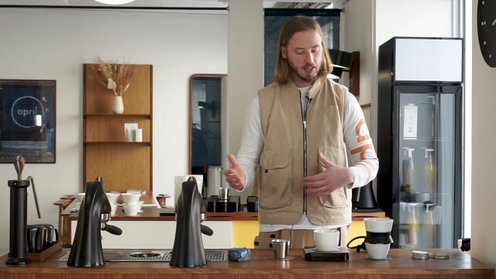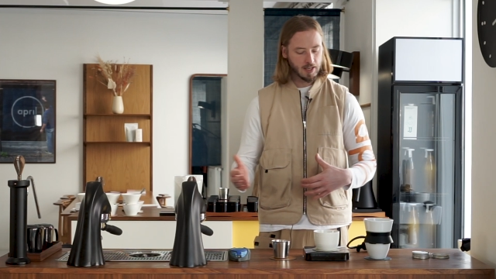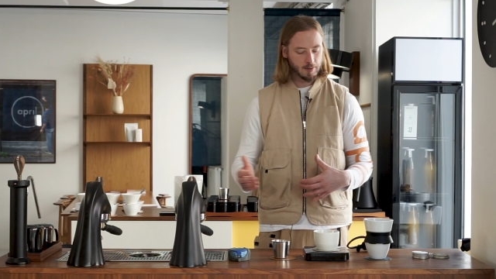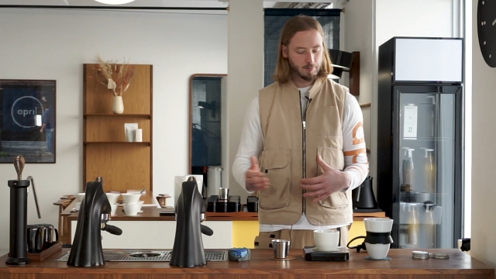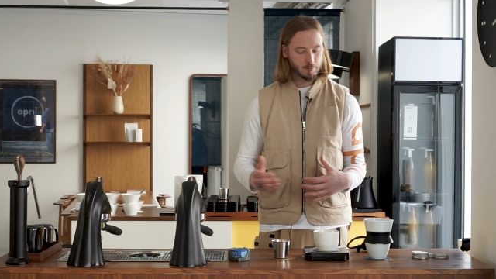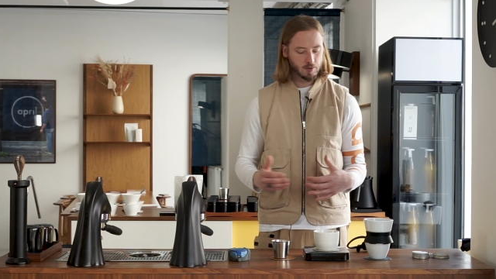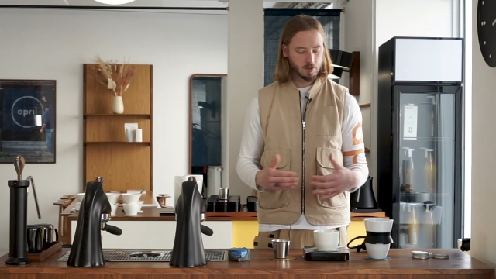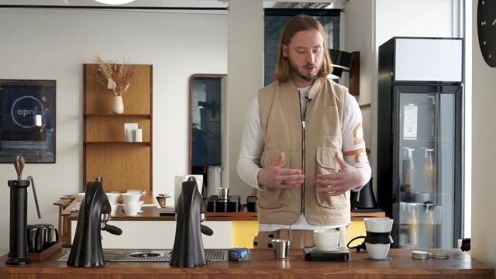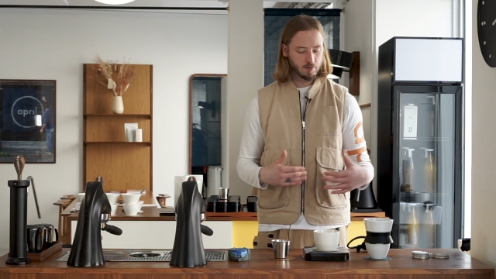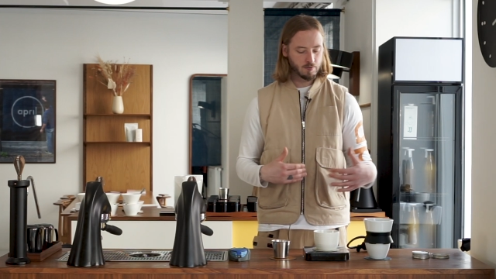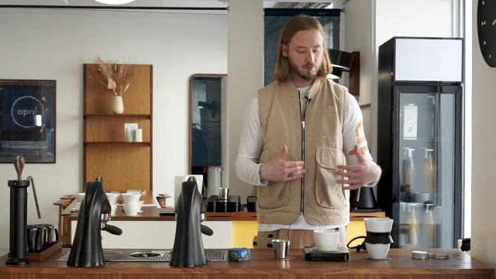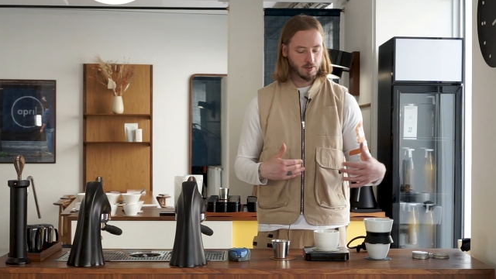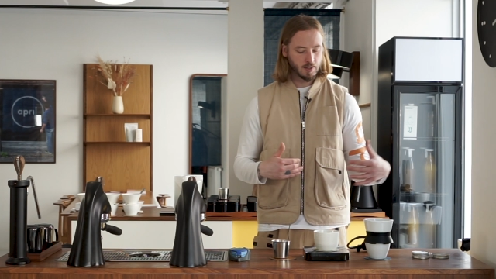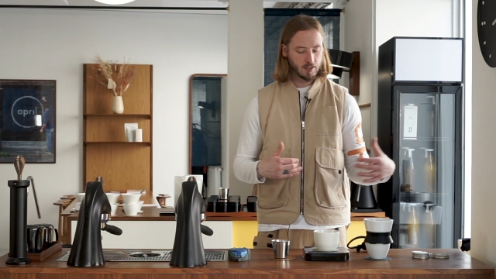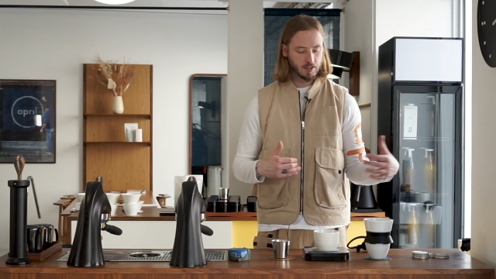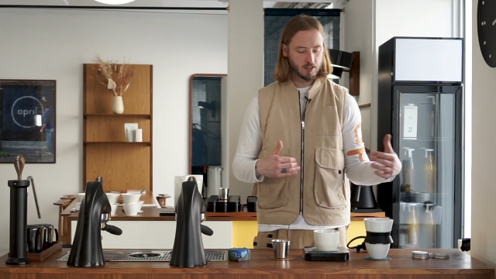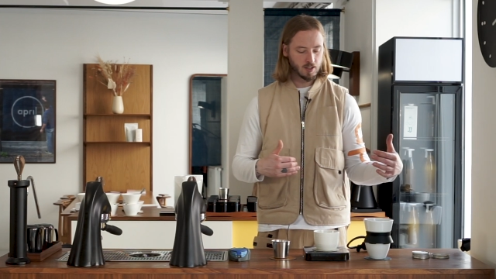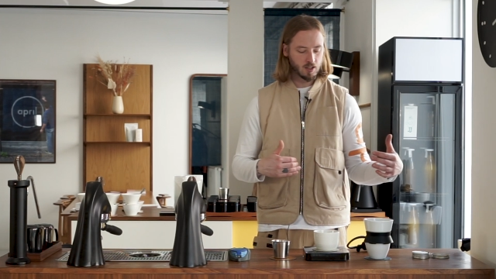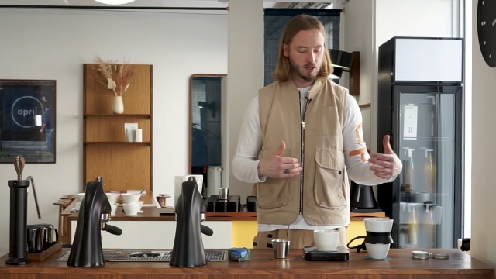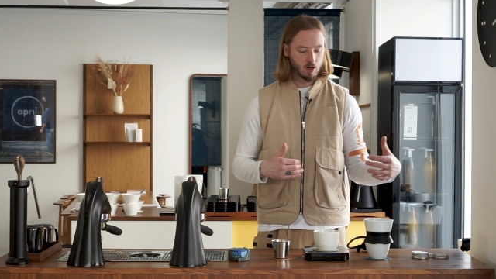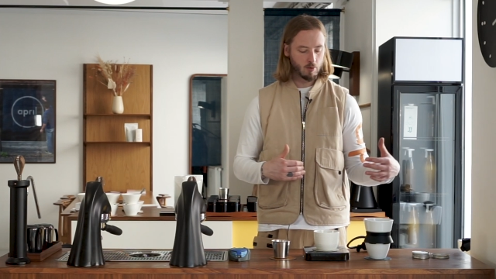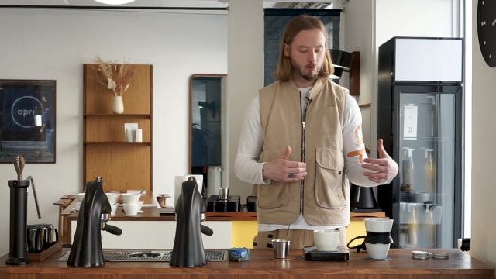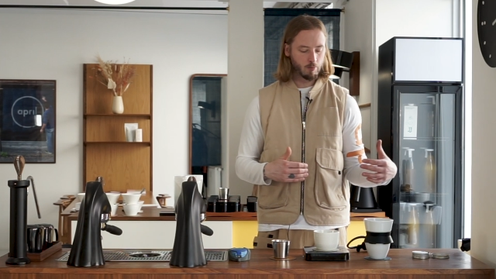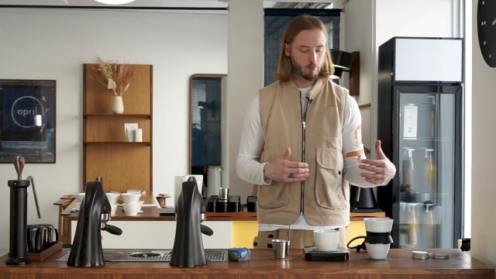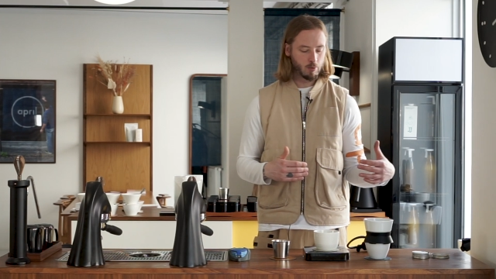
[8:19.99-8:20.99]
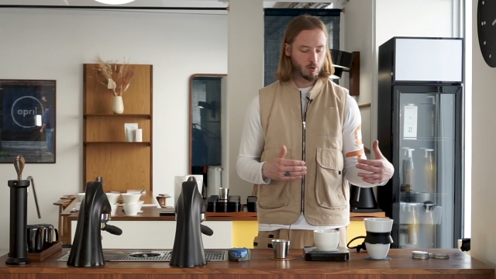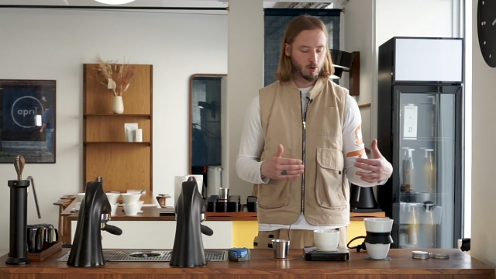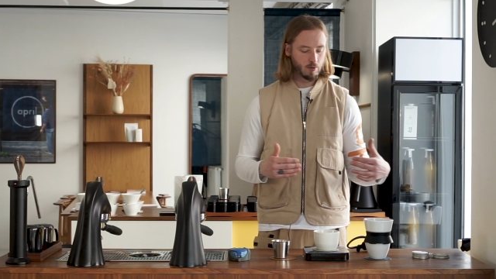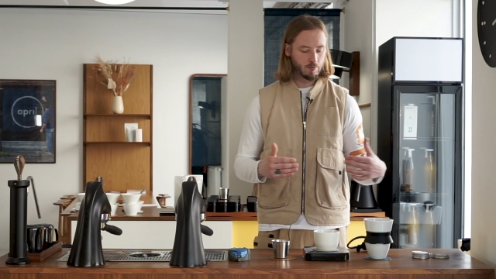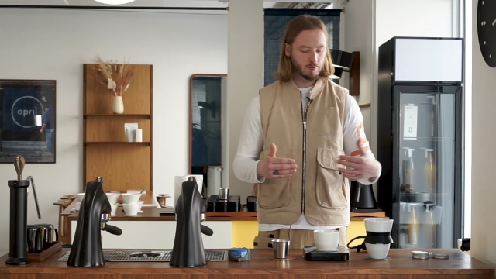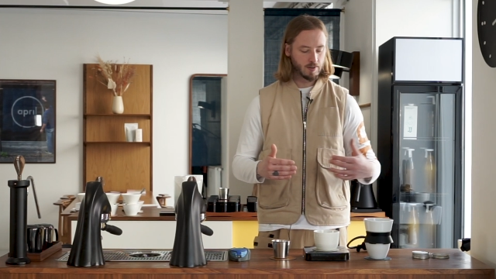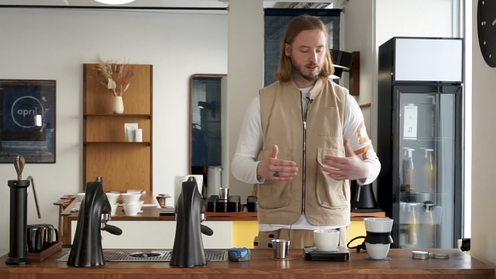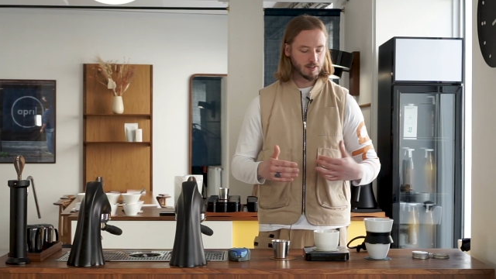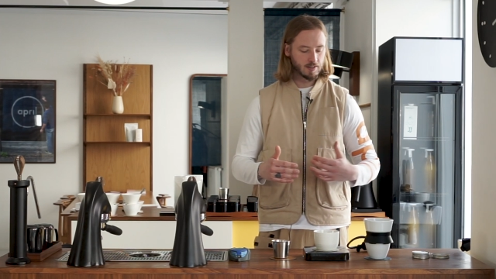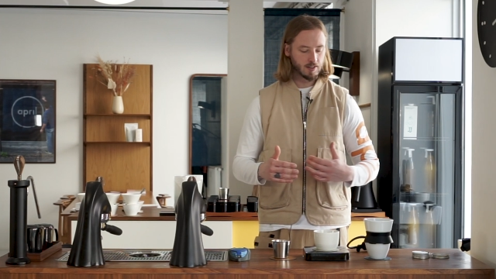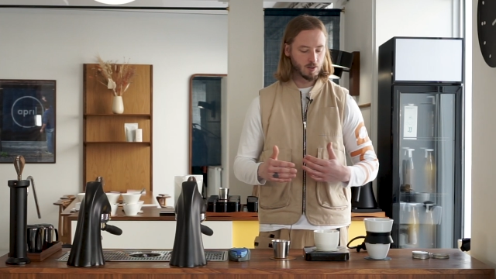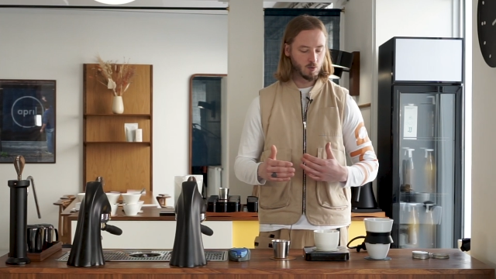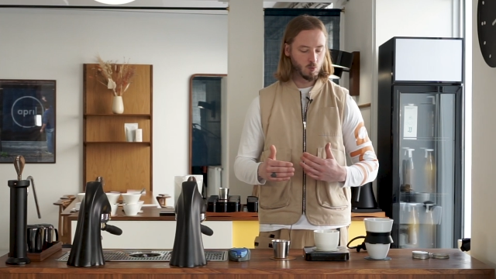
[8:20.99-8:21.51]
able to find a cup
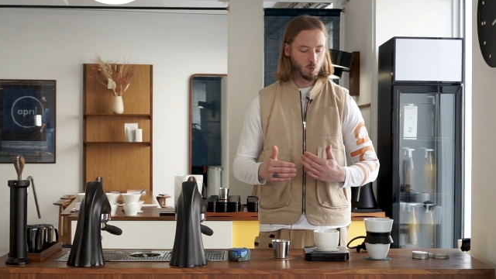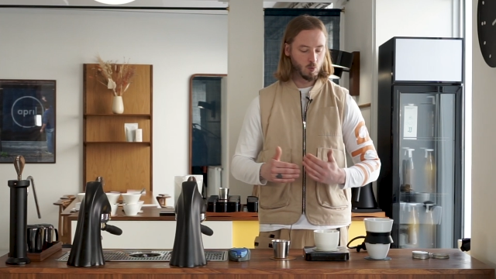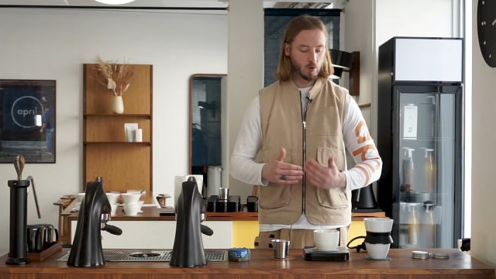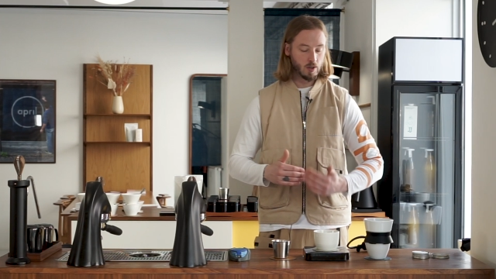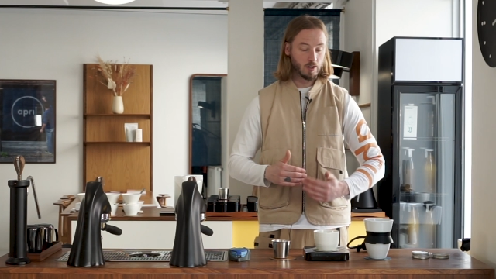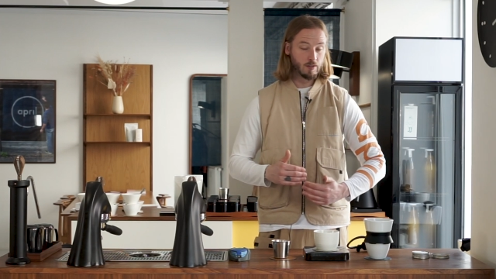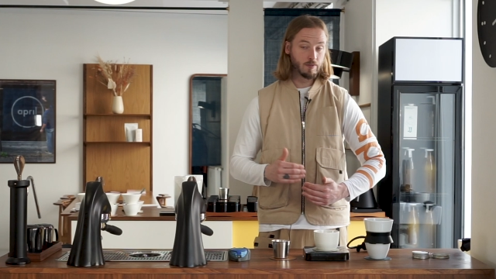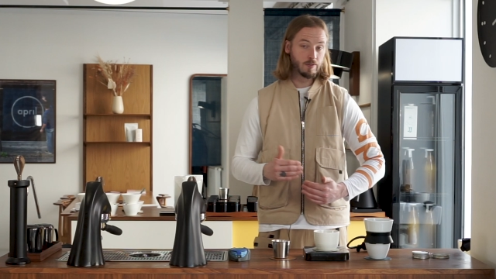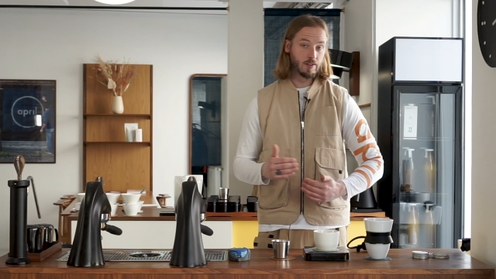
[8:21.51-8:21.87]
profile that we